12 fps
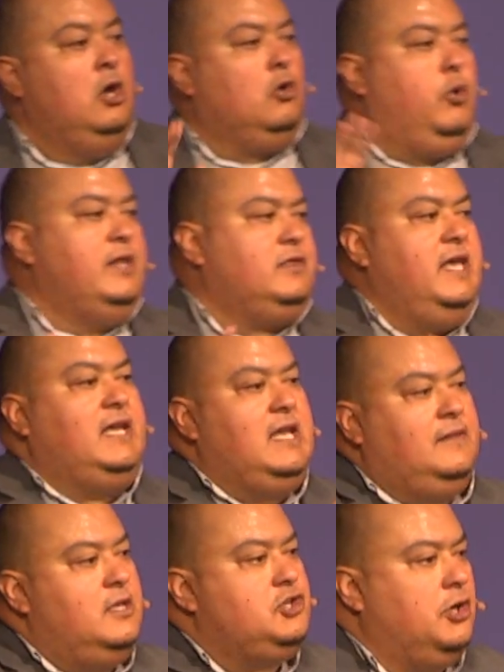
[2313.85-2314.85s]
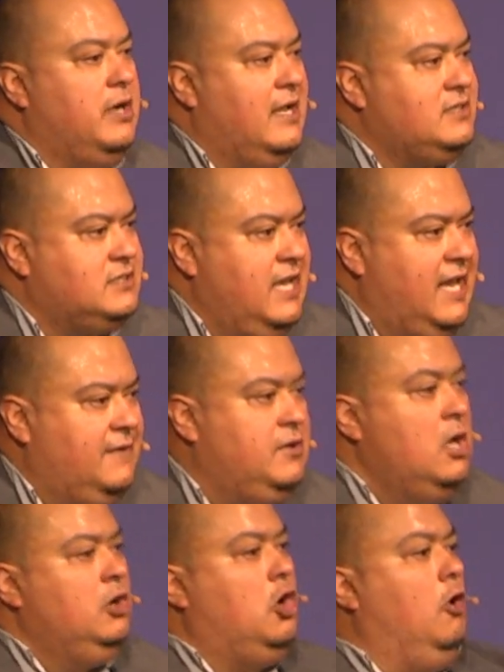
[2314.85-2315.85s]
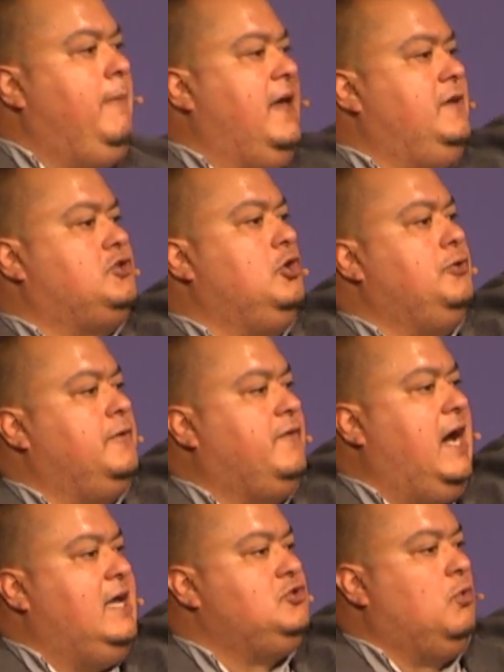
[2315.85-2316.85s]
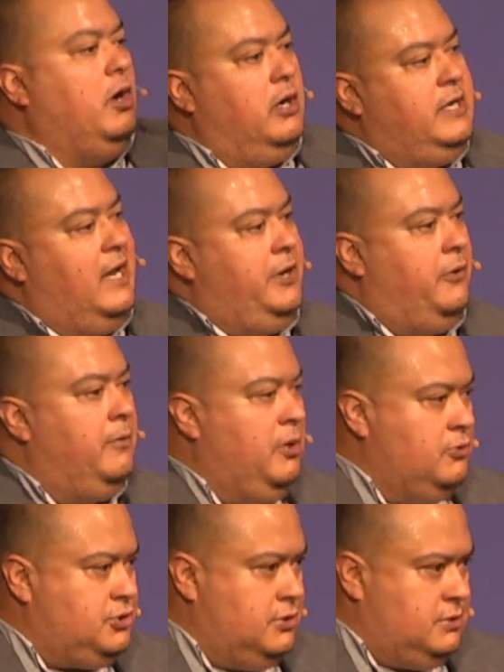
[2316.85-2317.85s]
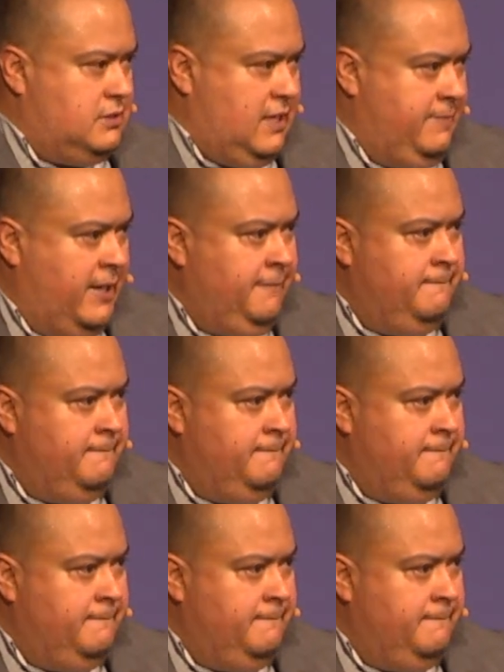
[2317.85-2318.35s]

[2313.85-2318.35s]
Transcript: Quit thinking that you're not saved. Go by the truth of God's word, not your emotions. Amen?